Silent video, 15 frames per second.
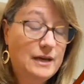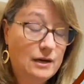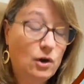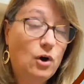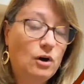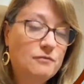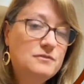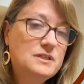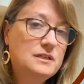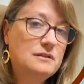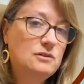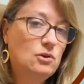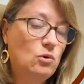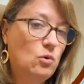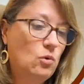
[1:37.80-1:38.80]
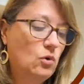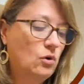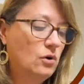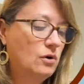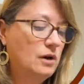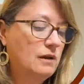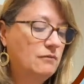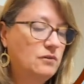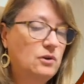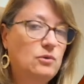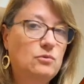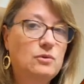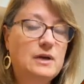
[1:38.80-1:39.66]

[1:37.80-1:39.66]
often, or if you